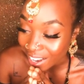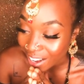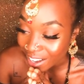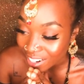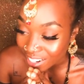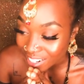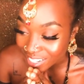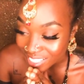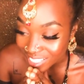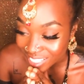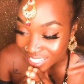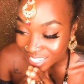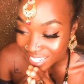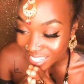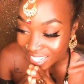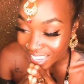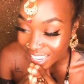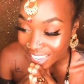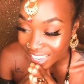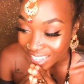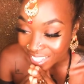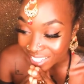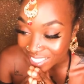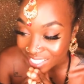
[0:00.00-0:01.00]
honestly
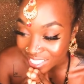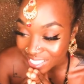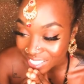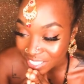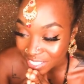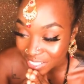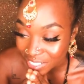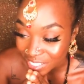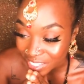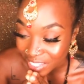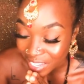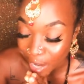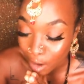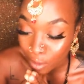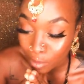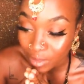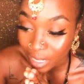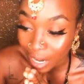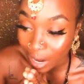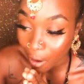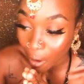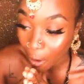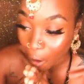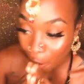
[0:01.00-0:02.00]
like just yelped
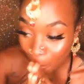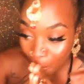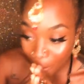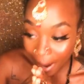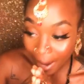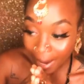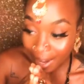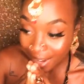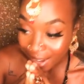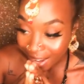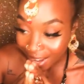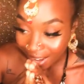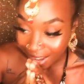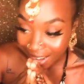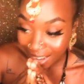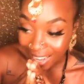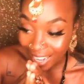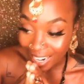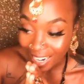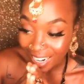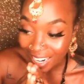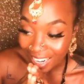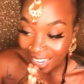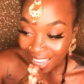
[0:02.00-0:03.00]
out, oh my god,
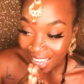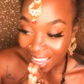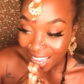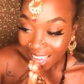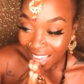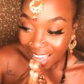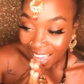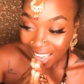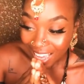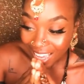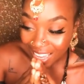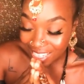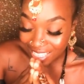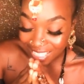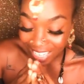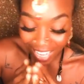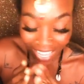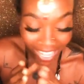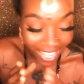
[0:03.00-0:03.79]
because